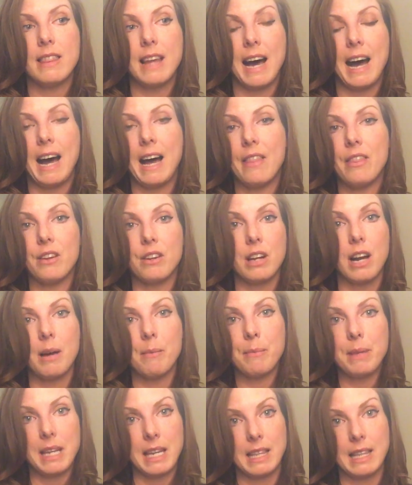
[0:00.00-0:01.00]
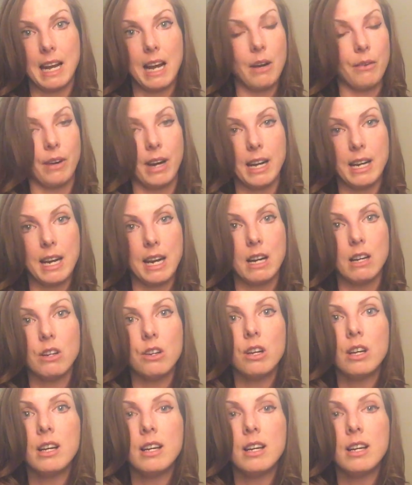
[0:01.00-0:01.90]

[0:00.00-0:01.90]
that. They're not being that right now.